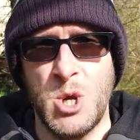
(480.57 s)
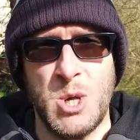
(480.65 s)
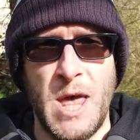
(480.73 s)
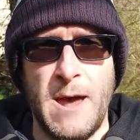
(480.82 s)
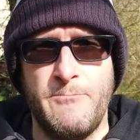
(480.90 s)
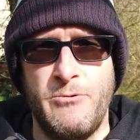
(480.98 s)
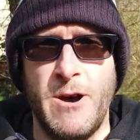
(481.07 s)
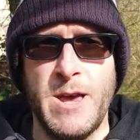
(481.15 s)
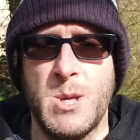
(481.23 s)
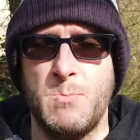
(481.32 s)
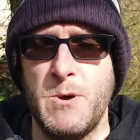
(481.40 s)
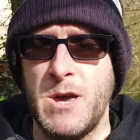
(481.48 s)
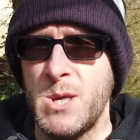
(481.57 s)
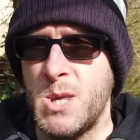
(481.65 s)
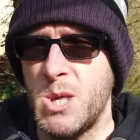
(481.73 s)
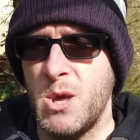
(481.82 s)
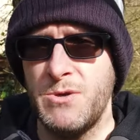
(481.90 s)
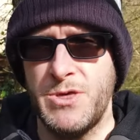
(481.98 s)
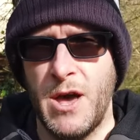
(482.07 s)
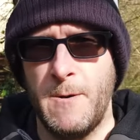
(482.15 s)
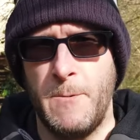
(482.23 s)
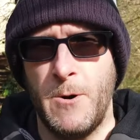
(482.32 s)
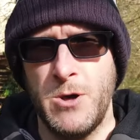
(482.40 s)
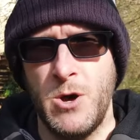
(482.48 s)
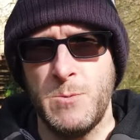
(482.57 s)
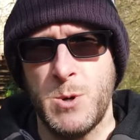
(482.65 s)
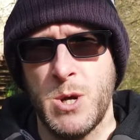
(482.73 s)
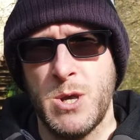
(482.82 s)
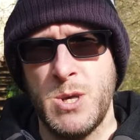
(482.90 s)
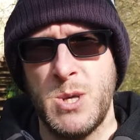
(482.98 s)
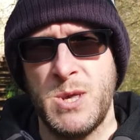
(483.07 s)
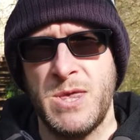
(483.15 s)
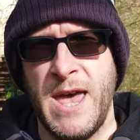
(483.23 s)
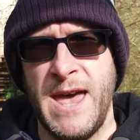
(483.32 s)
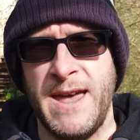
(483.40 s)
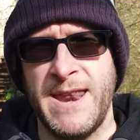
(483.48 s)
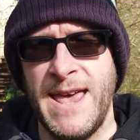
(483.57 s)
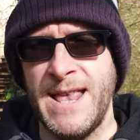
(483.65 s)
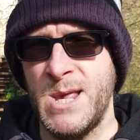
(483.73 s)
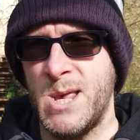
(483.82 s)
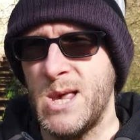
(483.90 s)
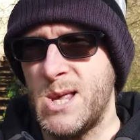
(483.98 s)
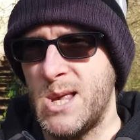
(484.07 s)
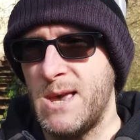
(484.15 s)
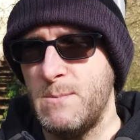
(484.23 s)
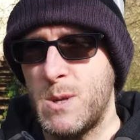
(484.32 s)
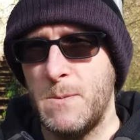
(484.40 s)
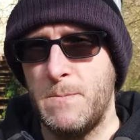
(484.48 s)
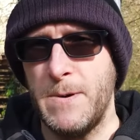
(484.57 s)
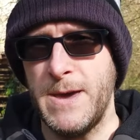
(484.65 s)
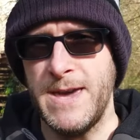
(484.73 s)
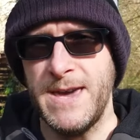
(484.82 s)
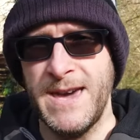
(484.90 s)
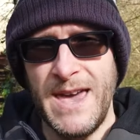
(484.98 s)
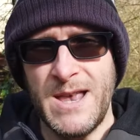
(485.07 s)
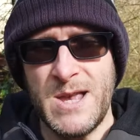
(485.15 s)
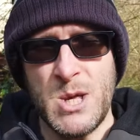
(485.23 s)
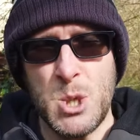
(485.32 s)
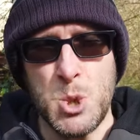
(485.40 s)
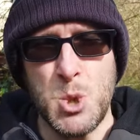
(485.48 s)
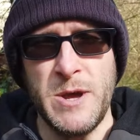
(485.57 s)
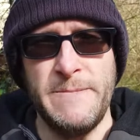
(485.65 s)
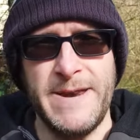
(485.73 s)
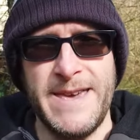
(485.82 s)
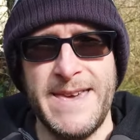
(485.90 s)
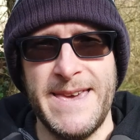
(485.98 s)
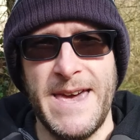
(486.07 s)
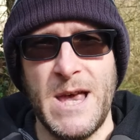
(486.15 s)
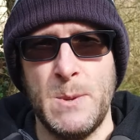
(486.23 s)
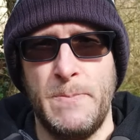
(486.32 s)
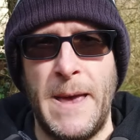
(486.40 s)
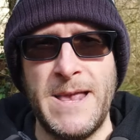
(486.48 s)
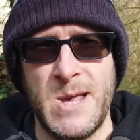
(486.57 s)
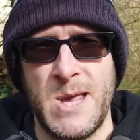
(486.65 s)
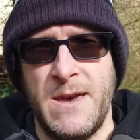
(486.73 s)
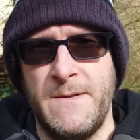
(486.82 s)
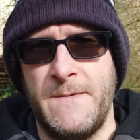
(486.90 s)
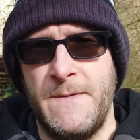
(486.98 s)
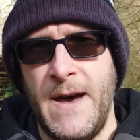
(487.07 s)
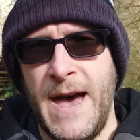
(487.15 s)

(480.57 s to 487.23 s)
just their price. Because there's no third-party options, their lenses seem to be extremely expensive.